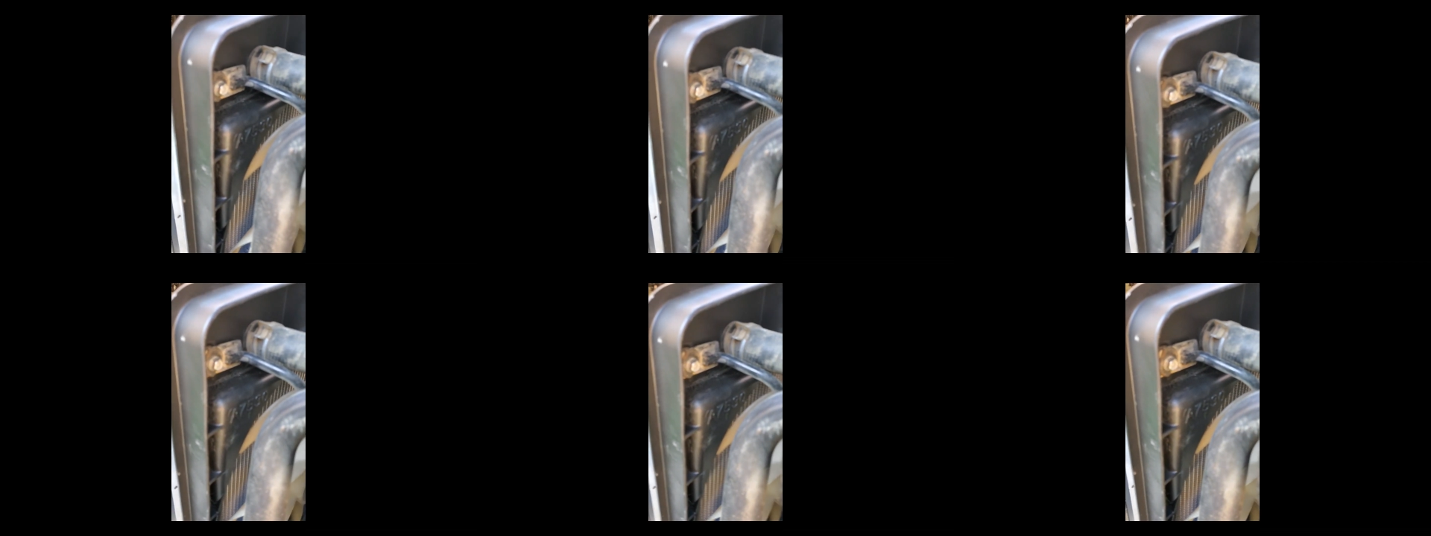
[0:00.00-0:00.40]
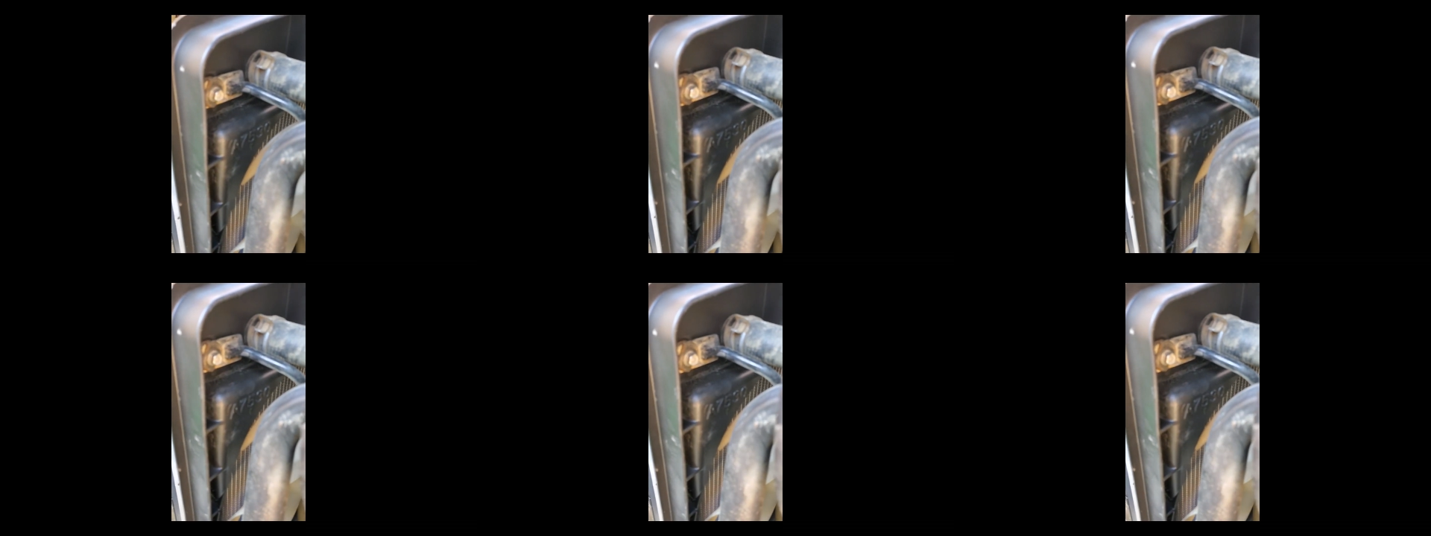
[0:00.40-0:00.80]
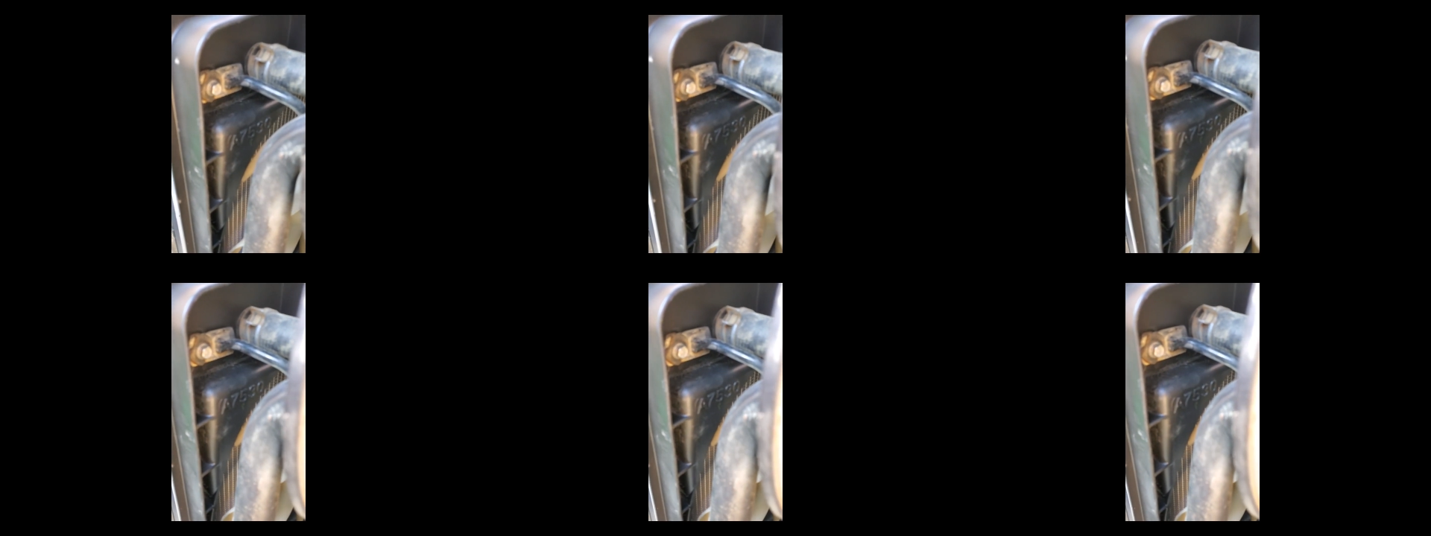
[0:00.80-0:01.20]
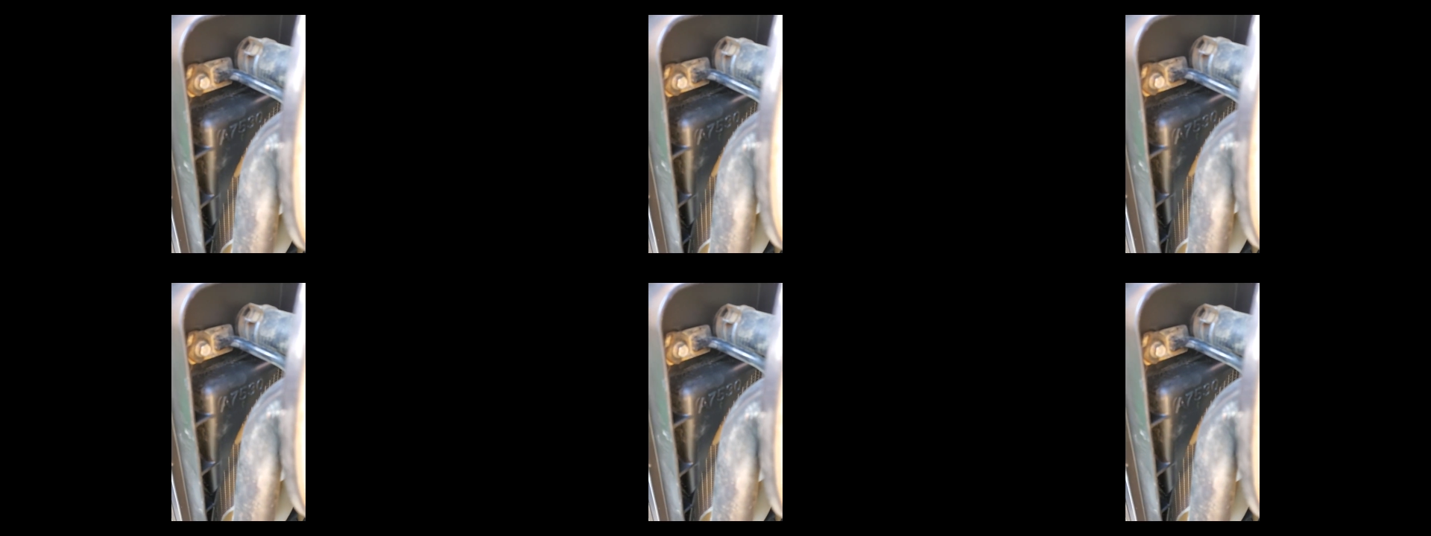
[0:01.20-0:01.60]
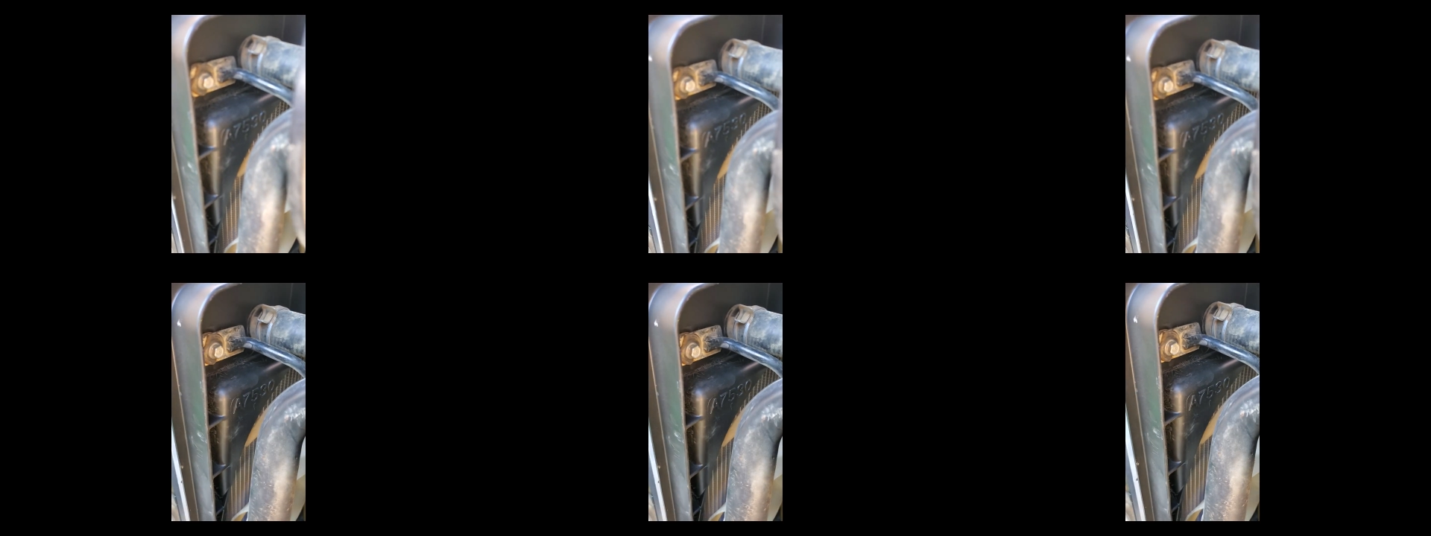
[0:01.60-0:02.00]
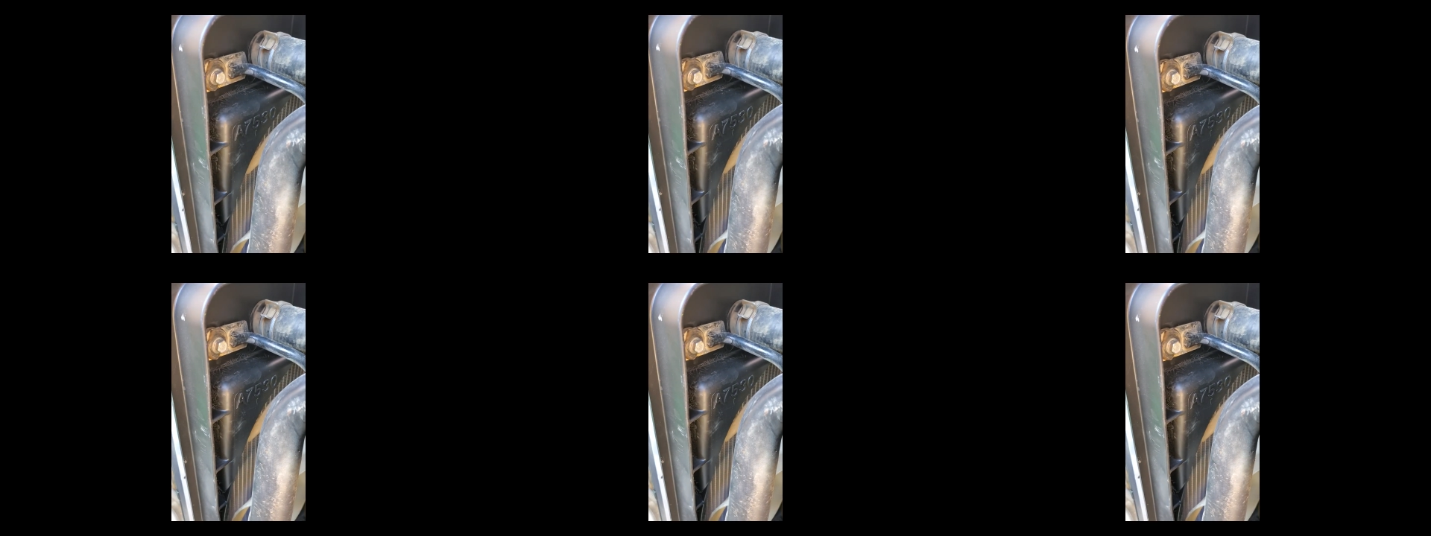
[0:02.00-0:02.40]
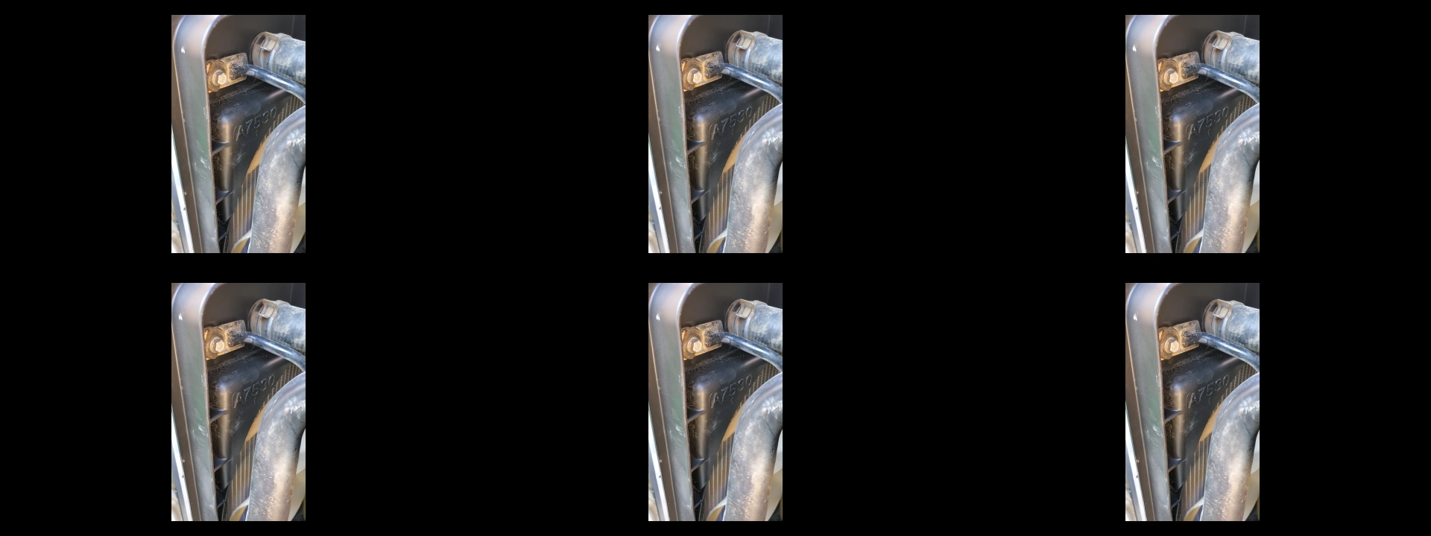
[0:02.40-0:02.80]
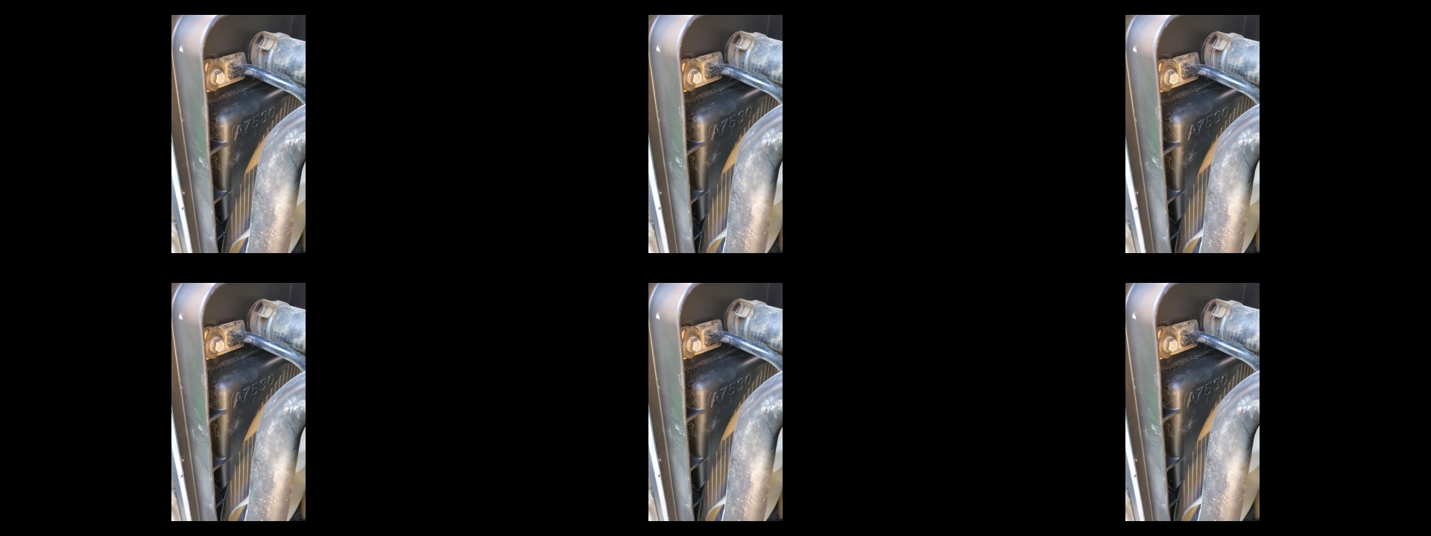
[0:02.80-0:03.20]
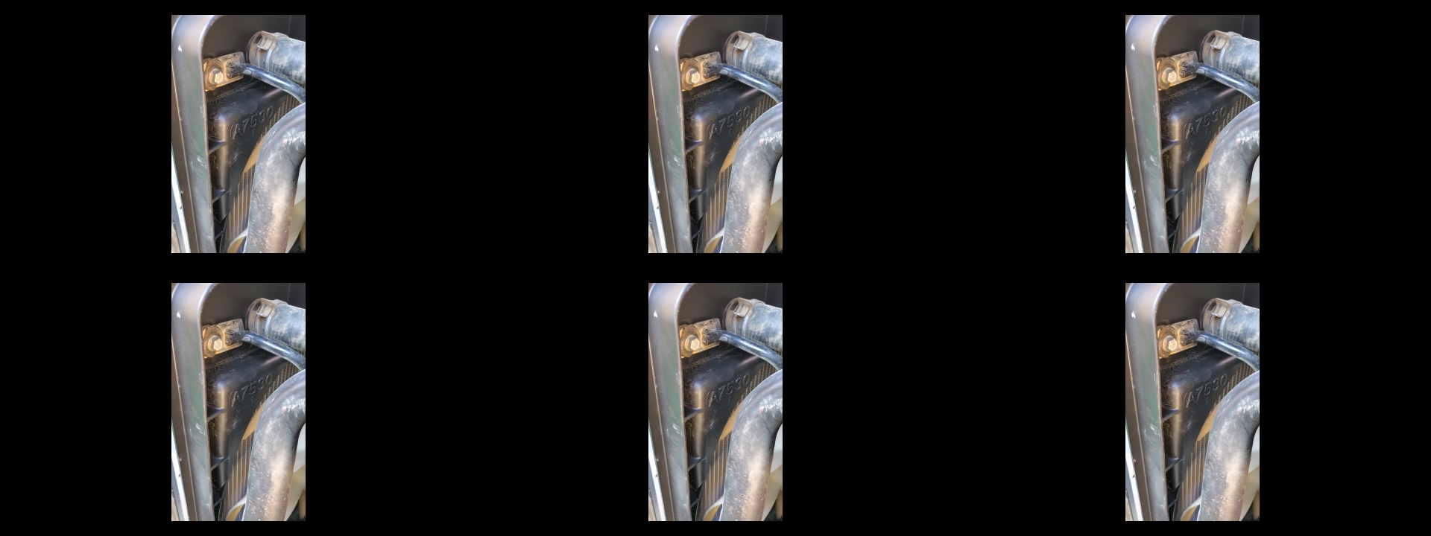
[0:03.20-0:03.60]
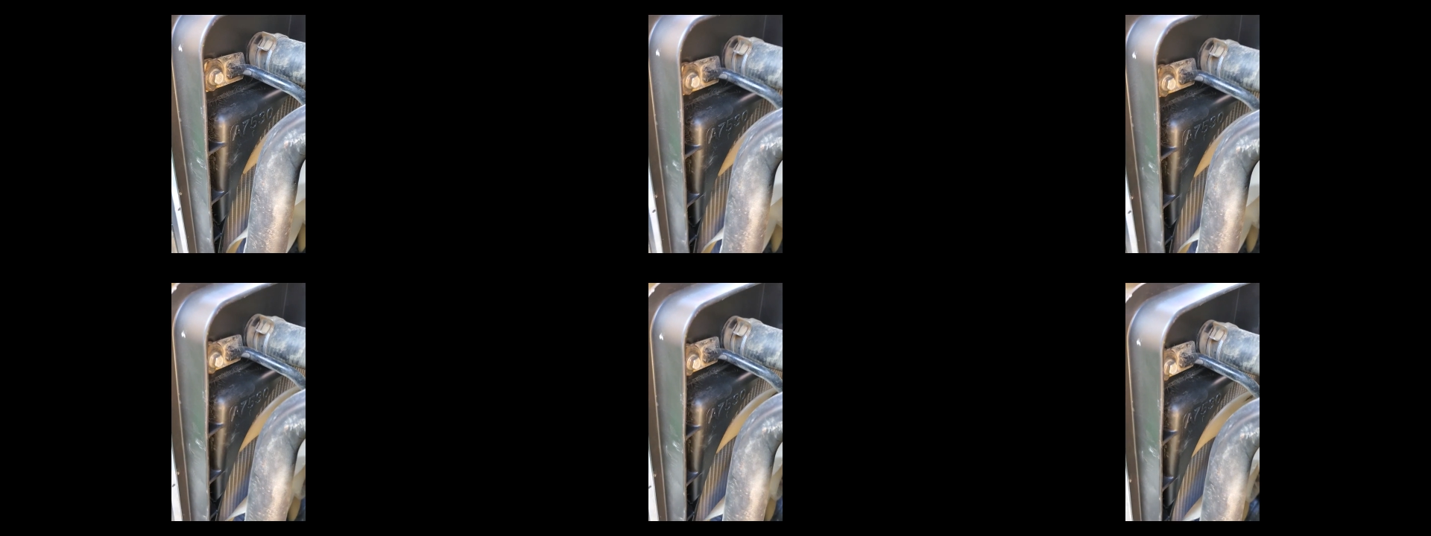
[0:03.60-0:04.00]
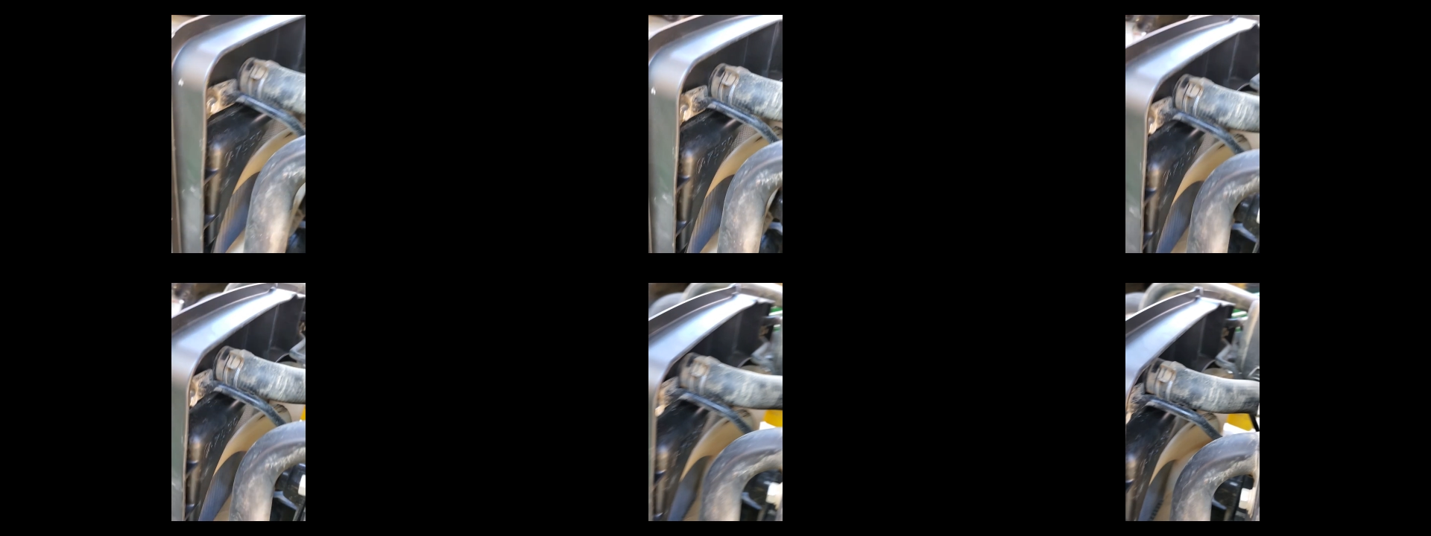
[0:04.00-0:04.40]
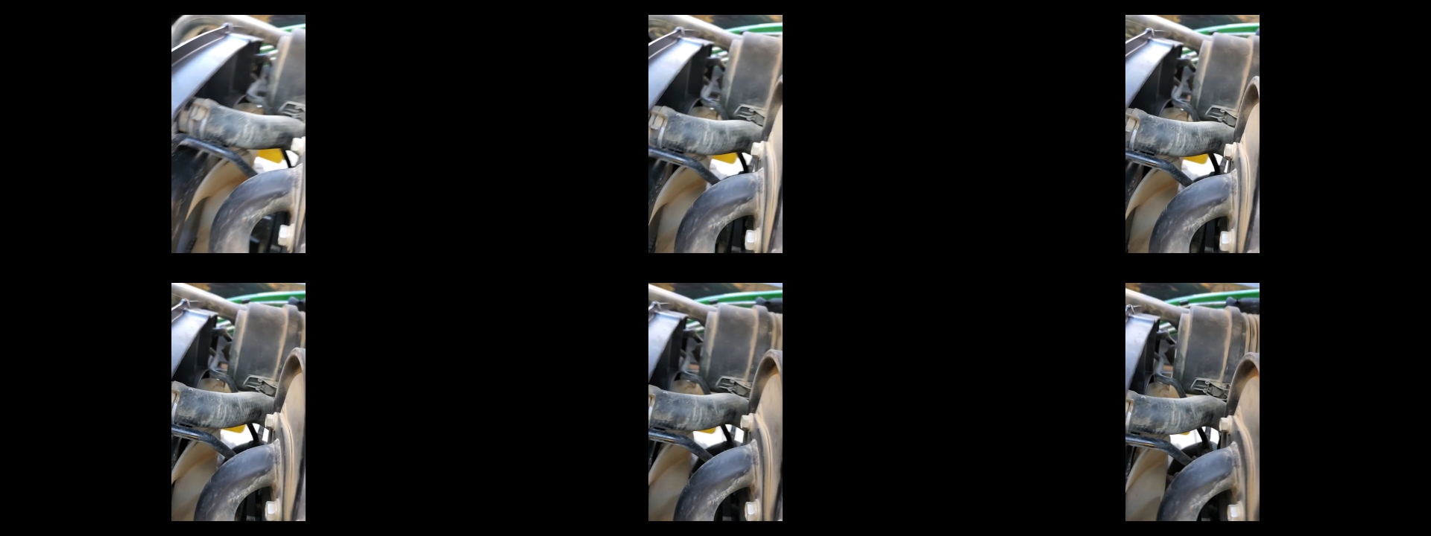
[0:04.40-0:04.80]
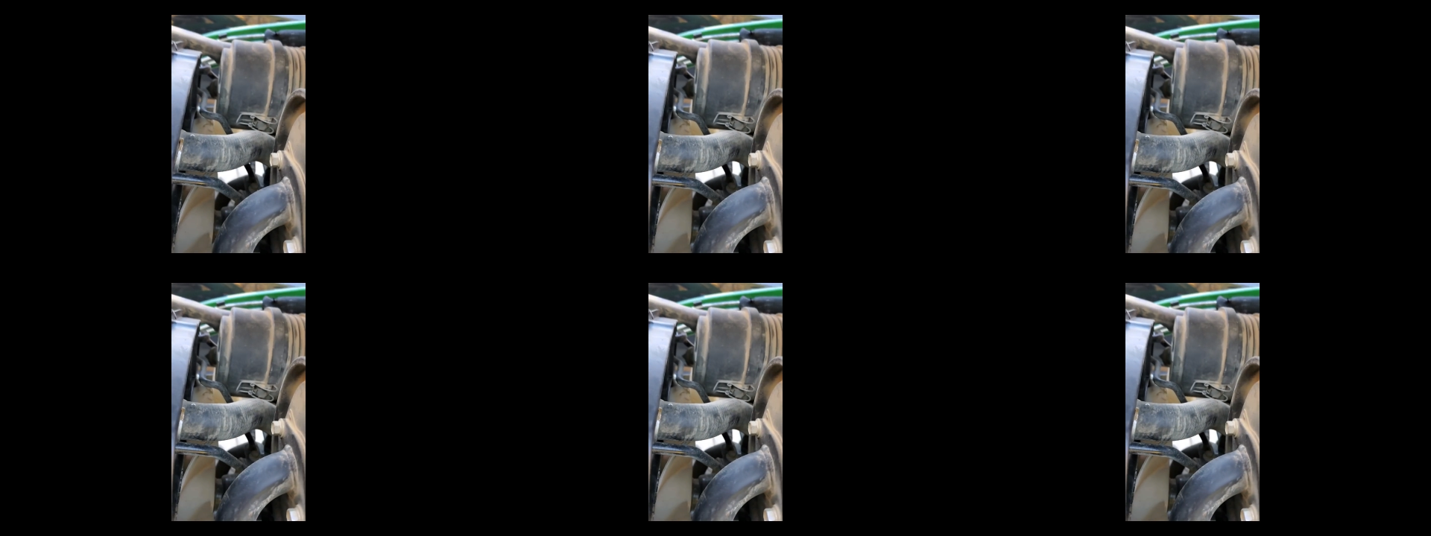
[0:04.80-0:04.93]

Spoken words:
(no speaker visible)